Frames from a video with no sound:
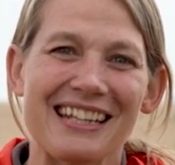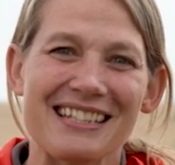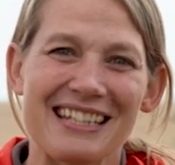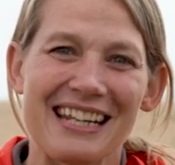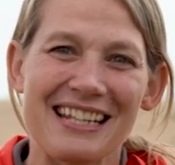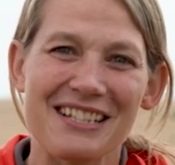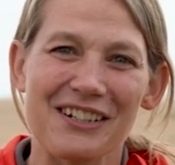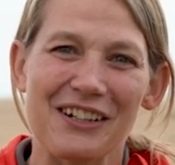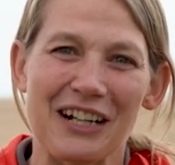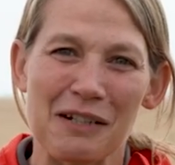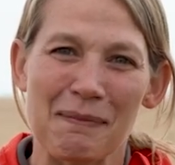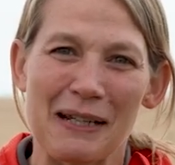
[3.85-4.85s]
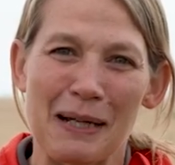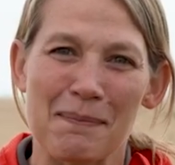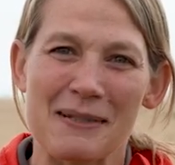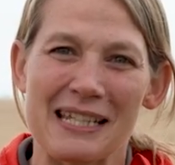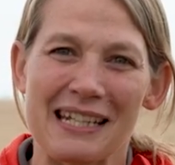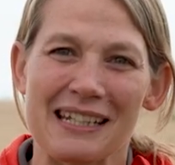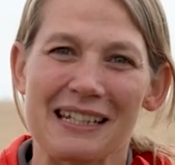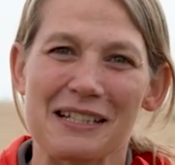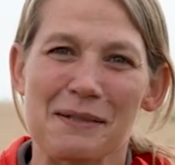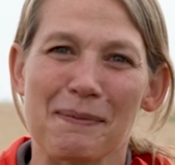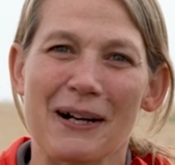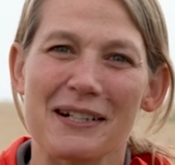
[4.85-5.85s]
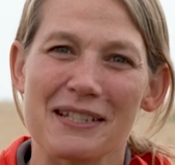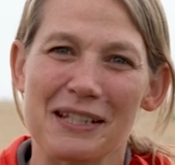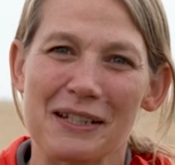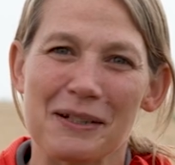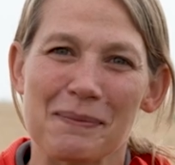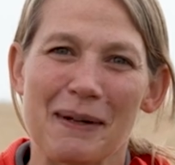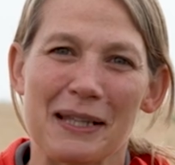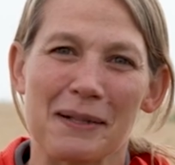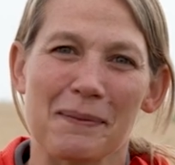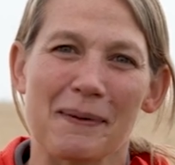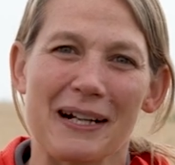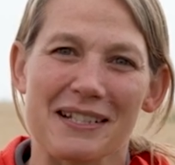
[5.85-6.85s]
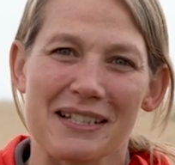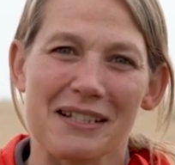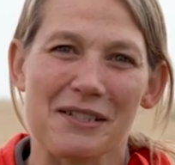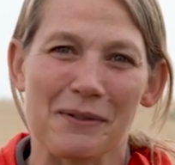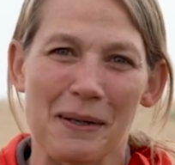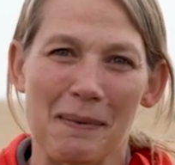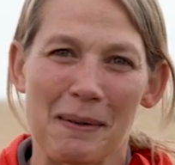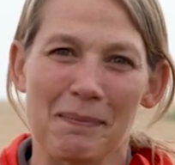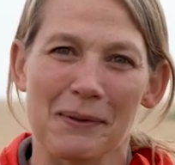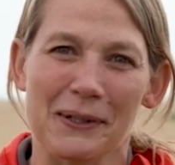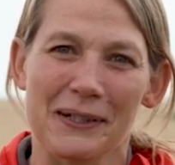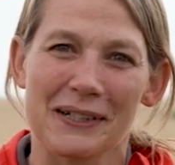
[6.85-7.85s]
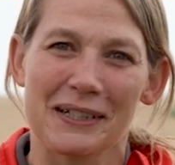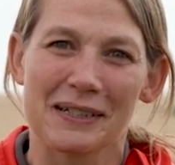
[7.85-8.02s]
and today's agronomy update is brought to you by the Nebraska Soybean Board.